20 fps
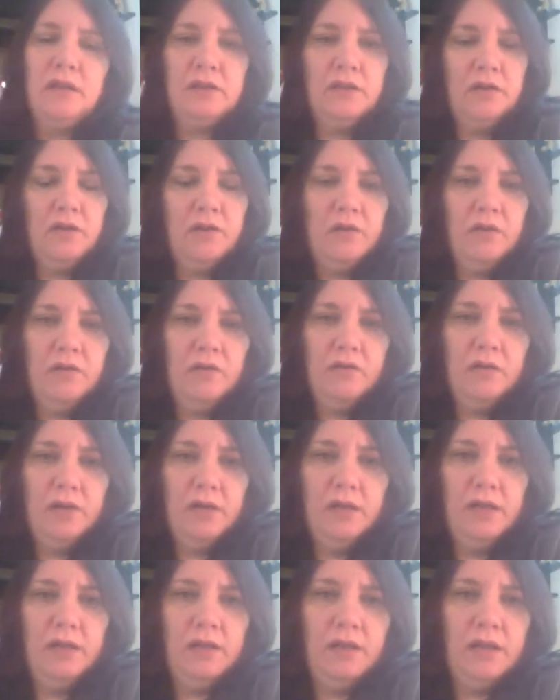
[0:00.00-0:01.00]
You know,
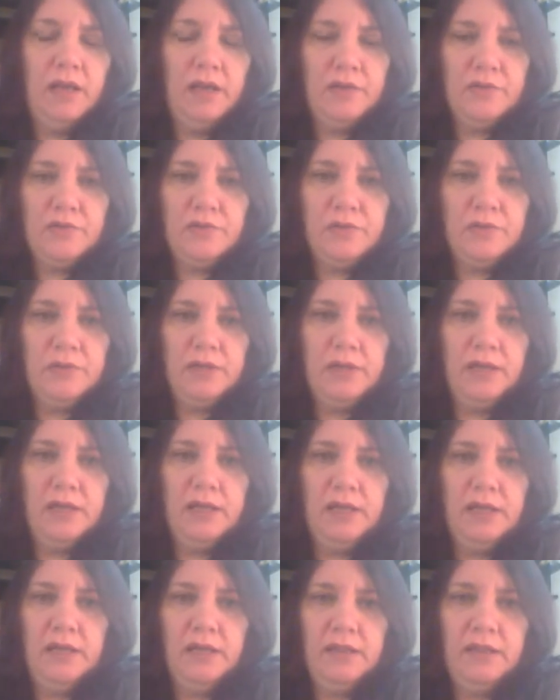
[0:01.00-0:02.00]
and
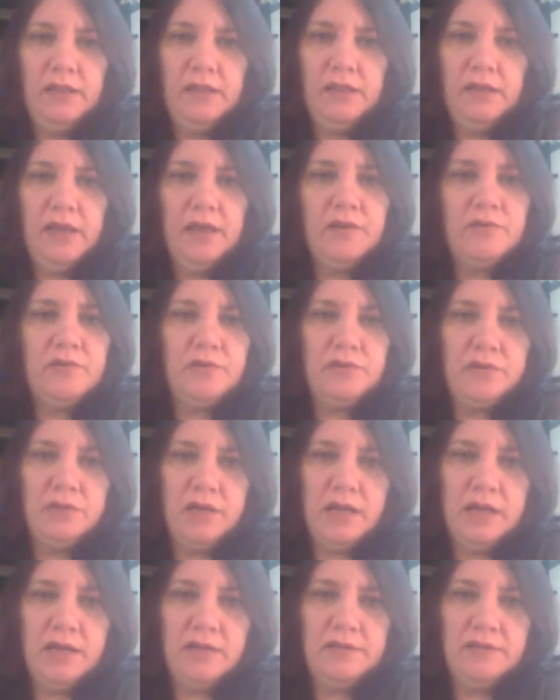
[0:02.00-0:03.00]
naturally the
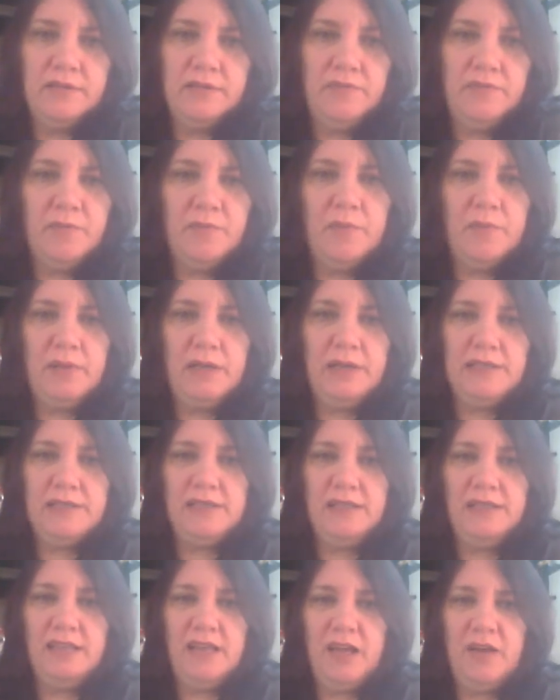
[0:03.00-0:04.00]
exercise from a
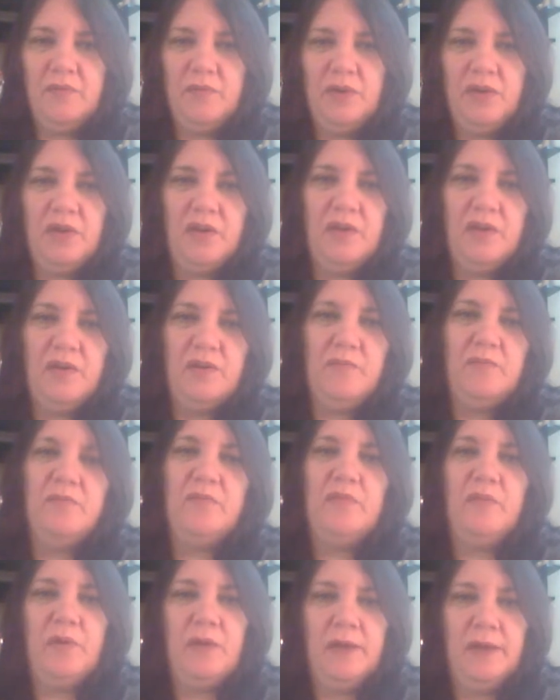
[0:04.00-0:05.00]
place like that would come
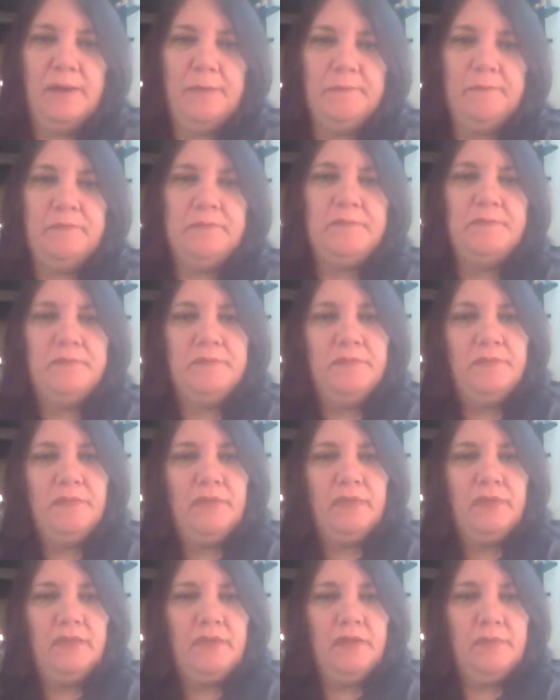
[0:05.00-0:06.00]
from
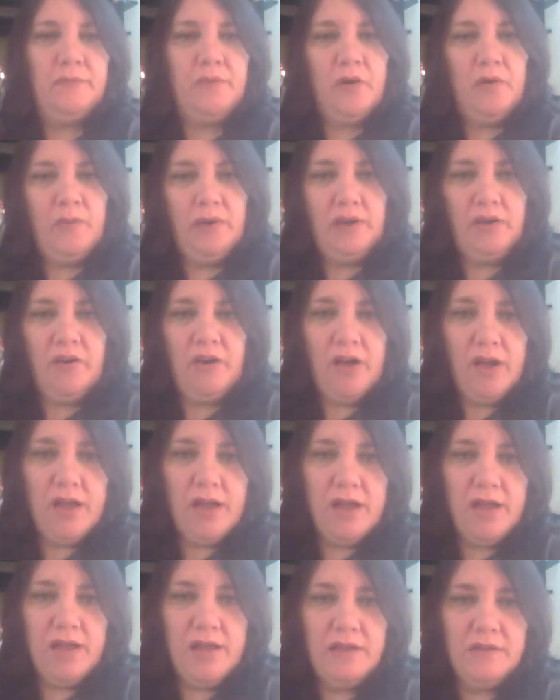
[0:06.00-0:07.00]
mowing
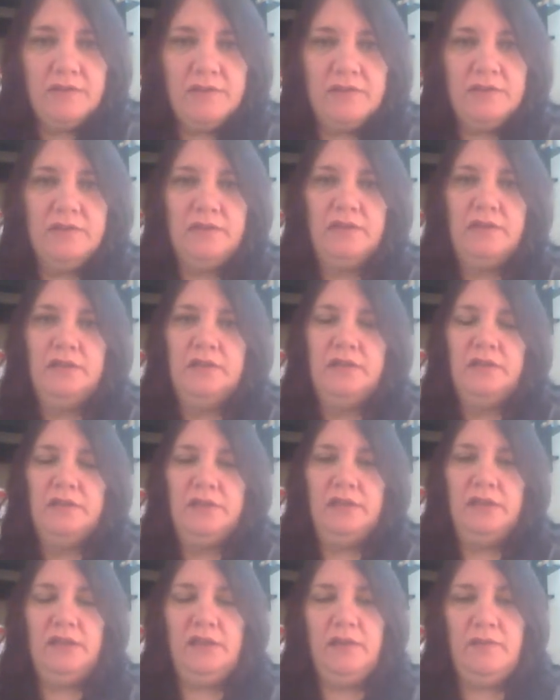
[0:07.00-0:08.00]
grass,
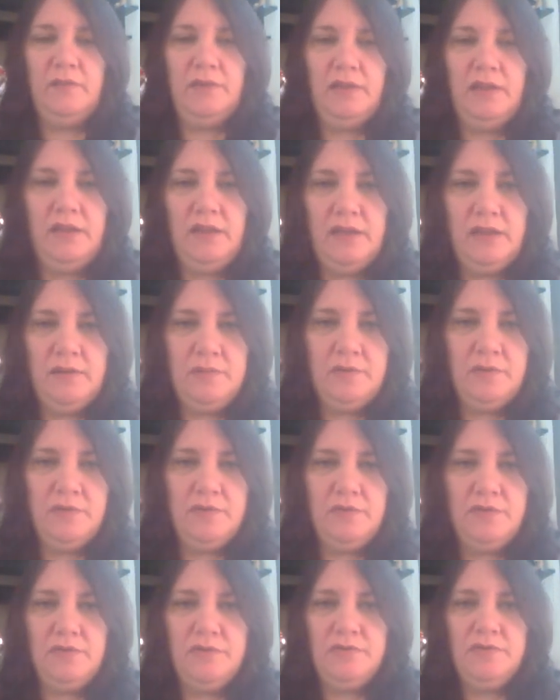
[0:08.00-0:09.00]
dealing with
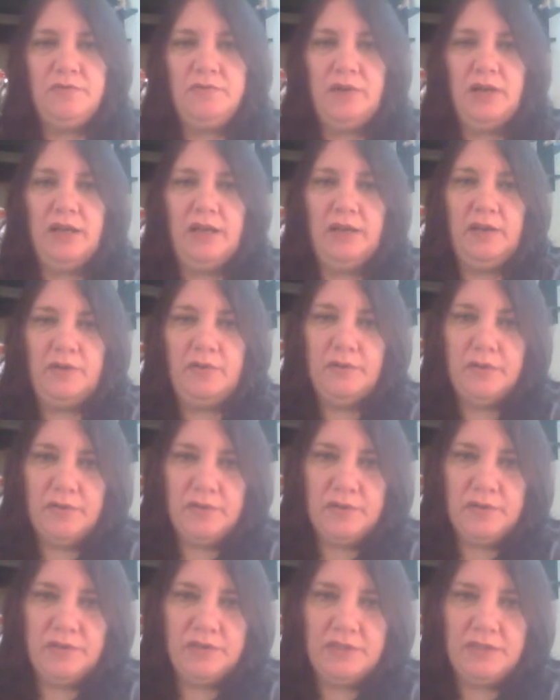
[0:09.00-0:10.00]
animals, riding
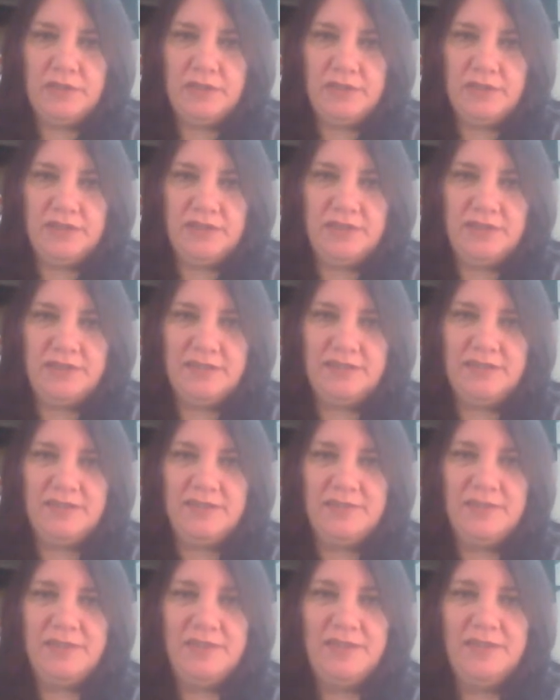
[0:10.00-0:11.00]

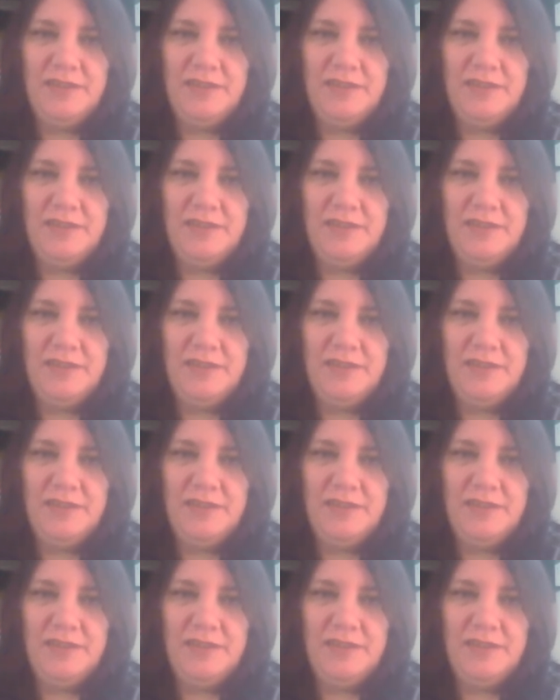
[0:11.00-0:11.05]
horses,